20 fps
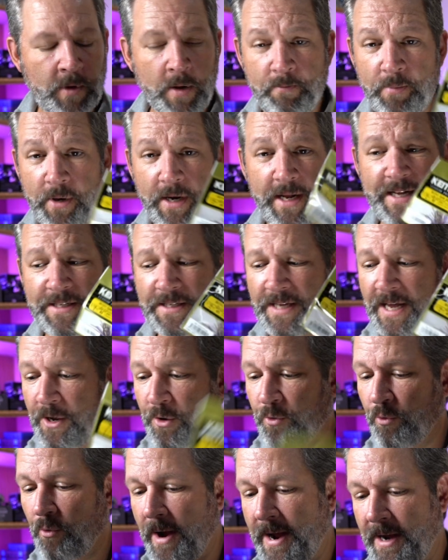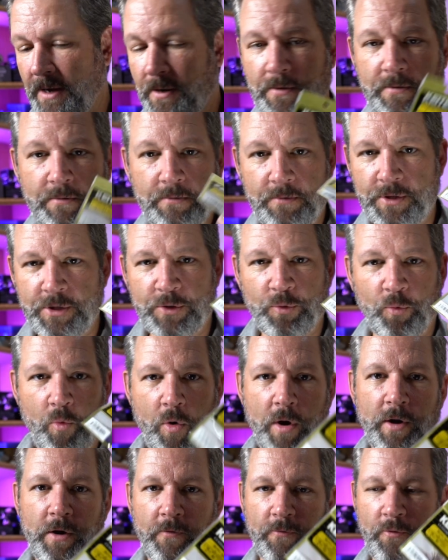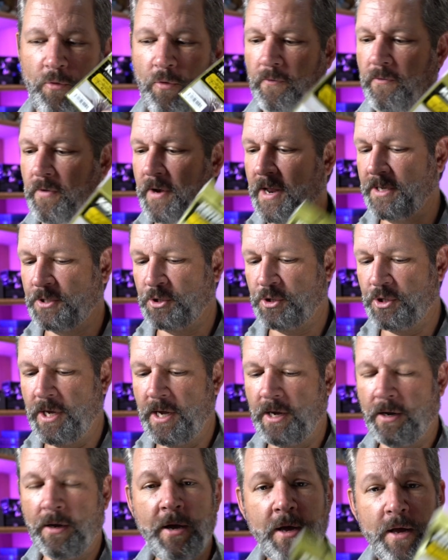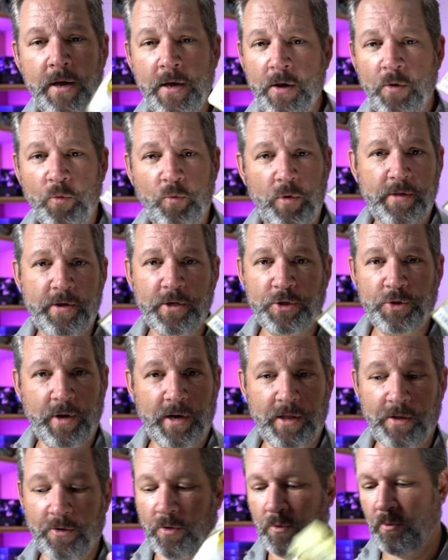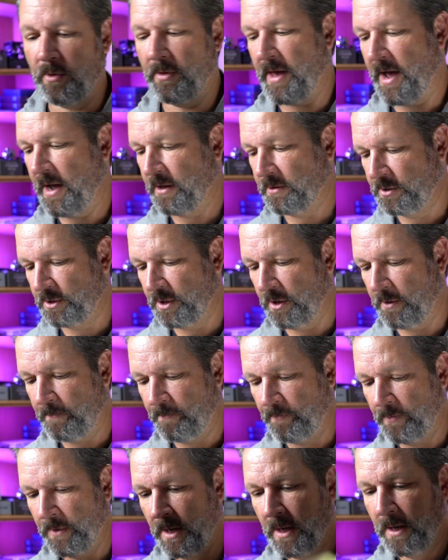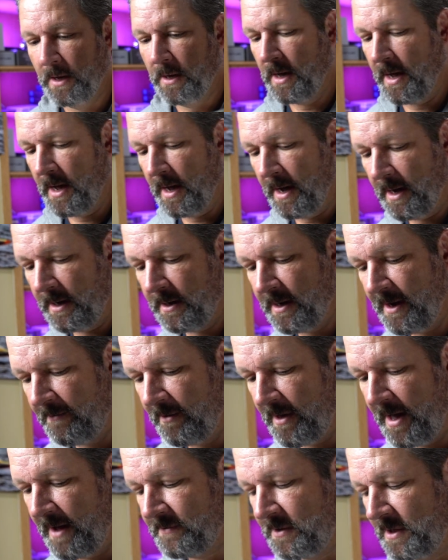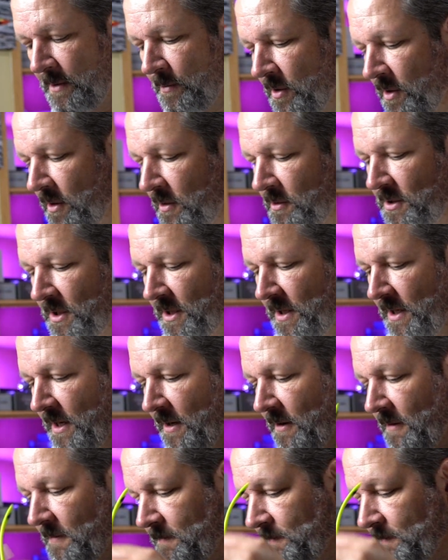But it's a great, just wonderful finesse jig with a trailer or without. So I definitely have some of those in here.